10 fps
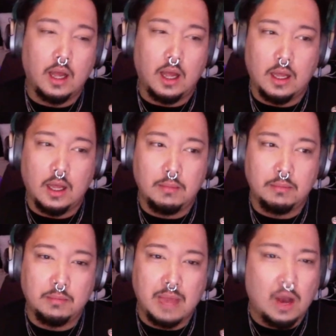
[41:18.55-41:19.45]

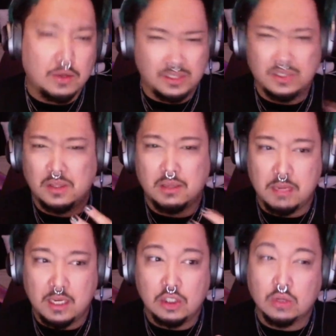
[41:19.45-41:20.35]
houses on the
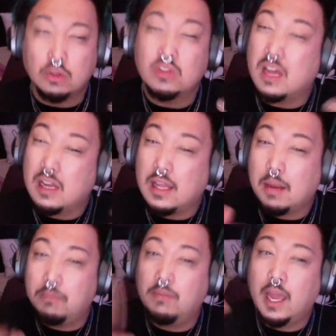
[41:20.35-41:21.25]
beach, so there's not a lot of,
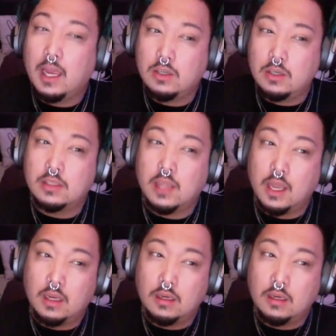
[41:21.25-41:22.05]
like, just like